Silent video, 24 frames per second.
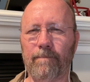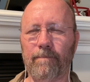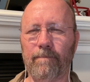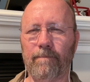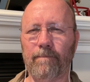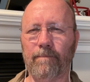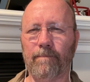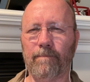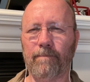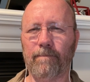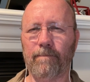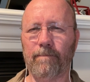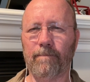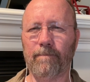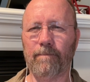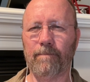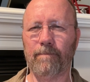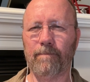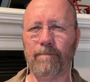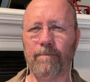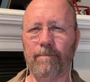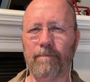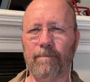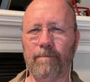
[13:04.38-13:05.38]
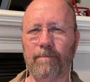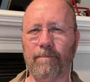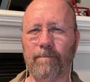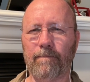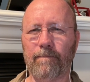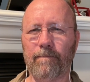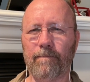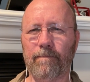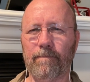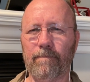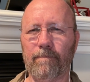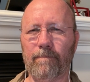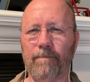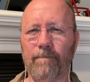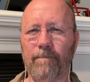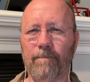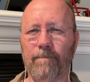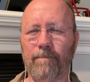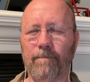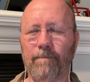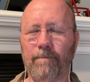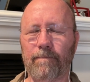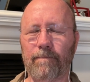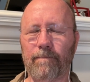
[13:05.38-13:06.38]

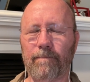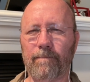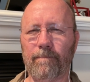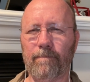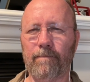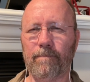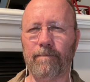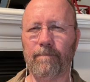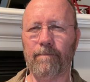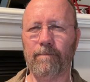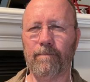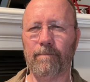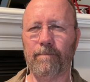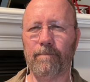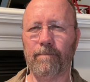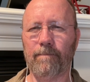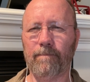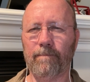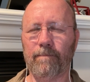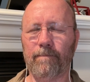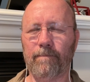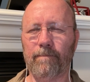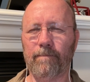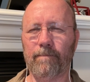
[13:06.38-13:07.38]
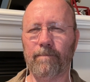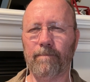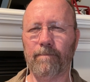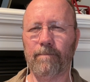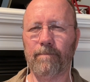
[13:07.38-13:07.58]
(not speaking)